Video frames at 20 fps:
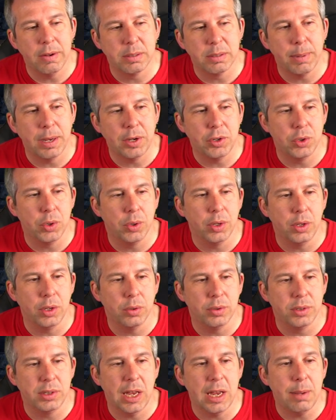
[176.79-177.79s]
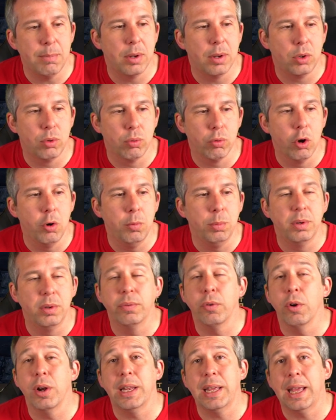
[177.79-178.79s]
is make sure that your team are grouped
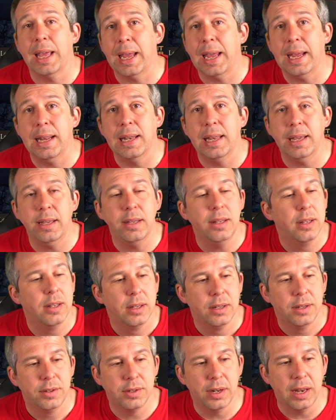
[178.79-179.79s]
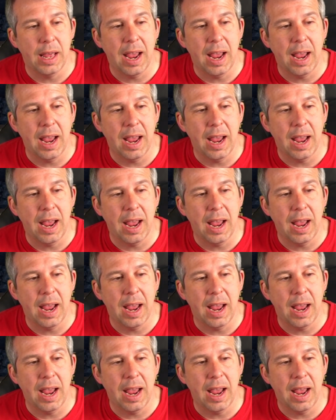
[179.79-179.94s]
for any healing, so